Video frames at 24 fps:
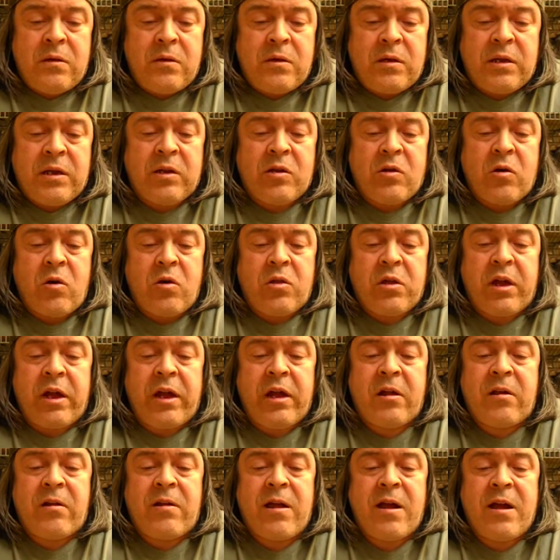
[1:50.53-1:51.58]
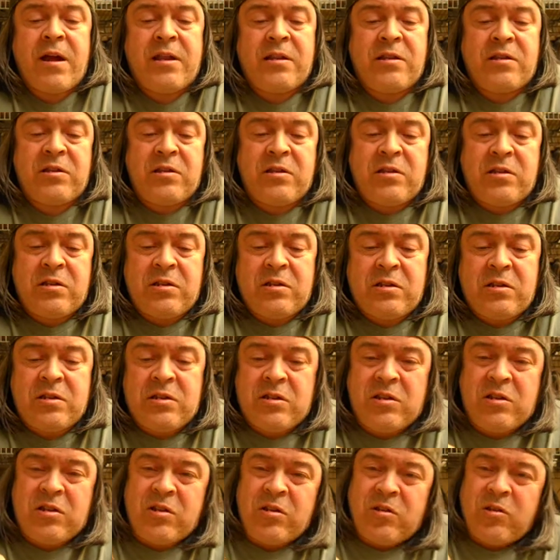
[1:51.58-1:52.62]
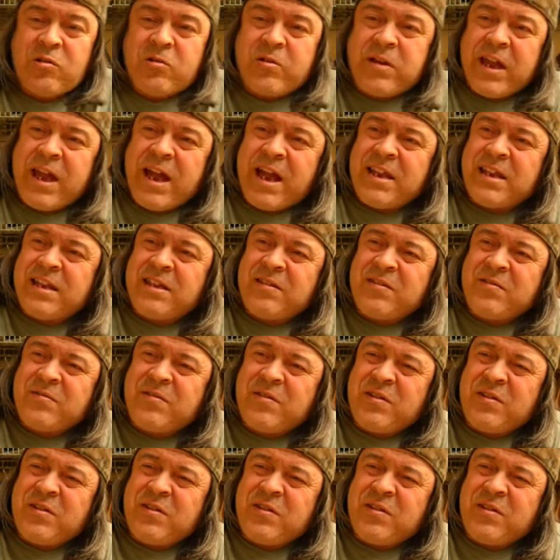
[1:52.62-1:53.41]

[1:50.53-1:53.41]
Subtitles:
Get all the hair out, look at it,